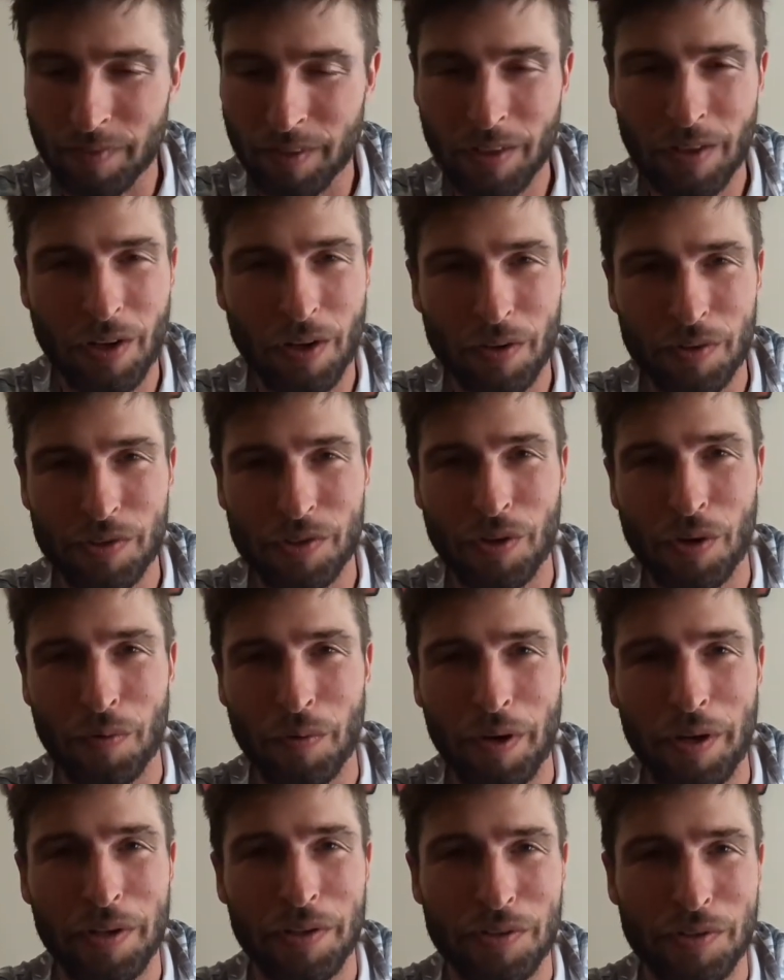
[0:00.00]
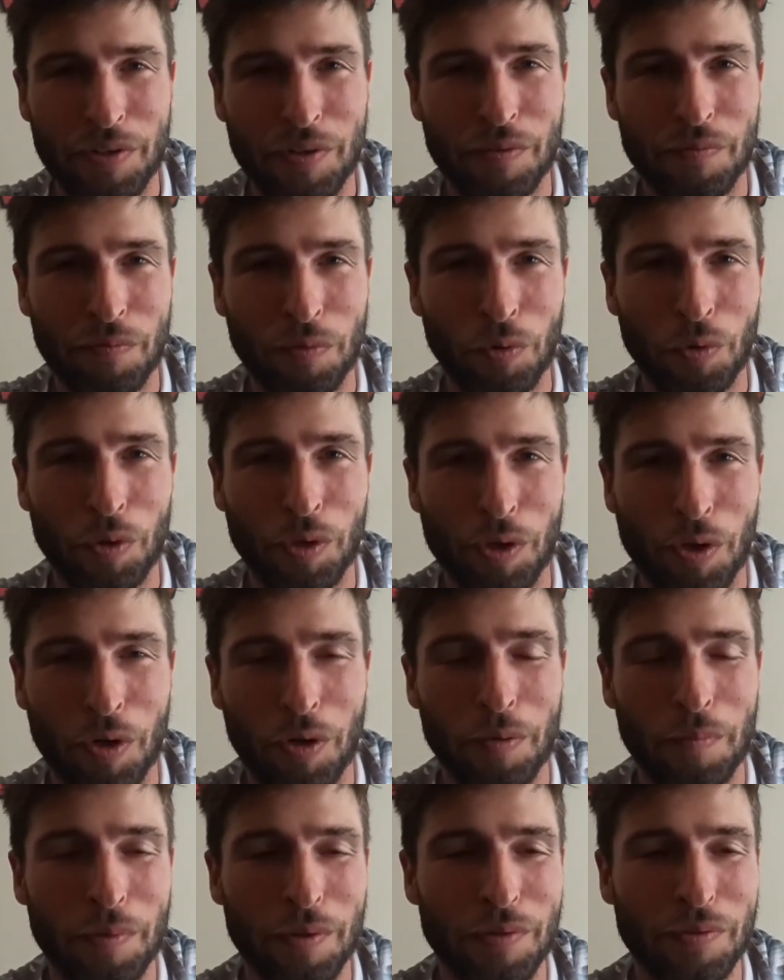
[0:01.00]
know, it's all right. It's good
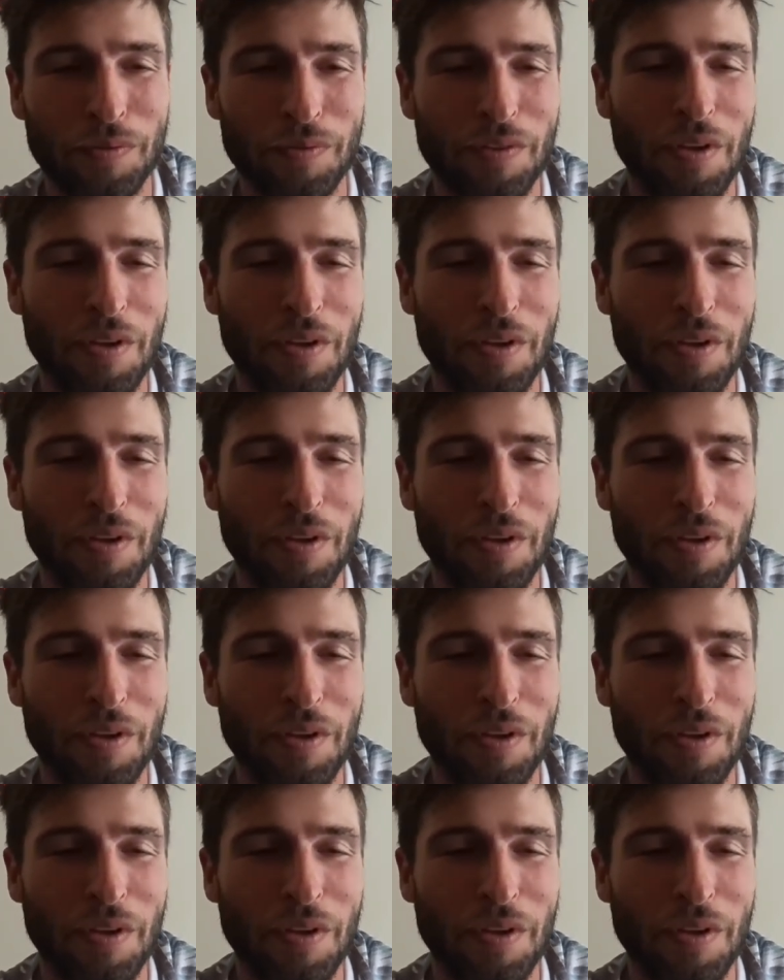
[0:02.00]
fluorocarbon.